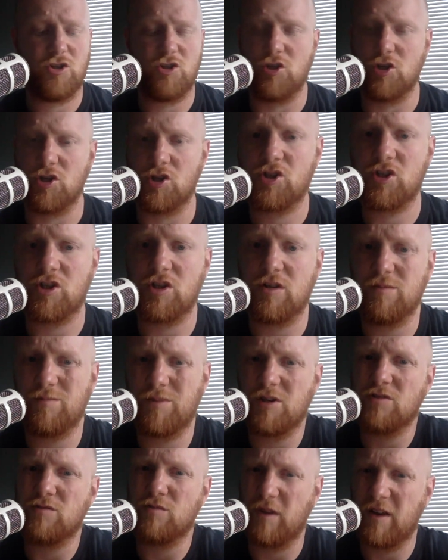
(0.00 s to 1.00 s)

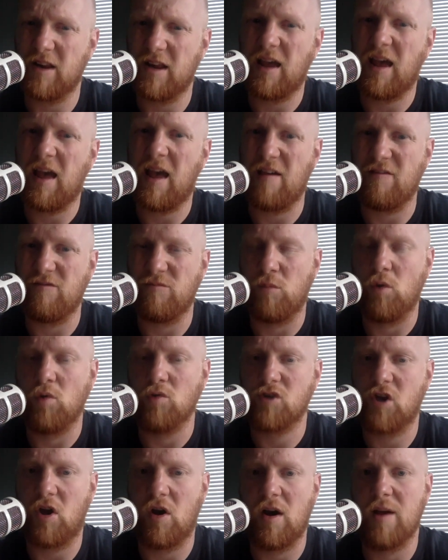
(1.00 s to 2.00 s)
Because we'd have
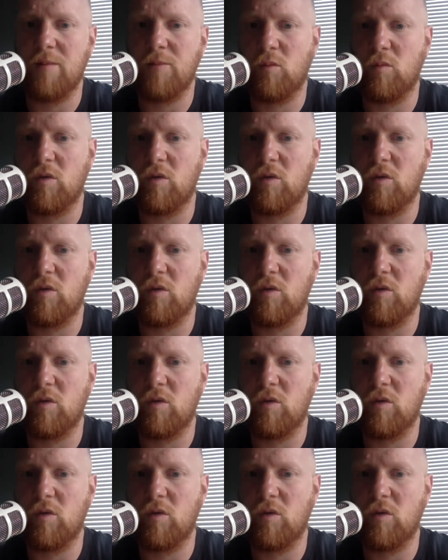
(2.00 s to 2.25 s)
more time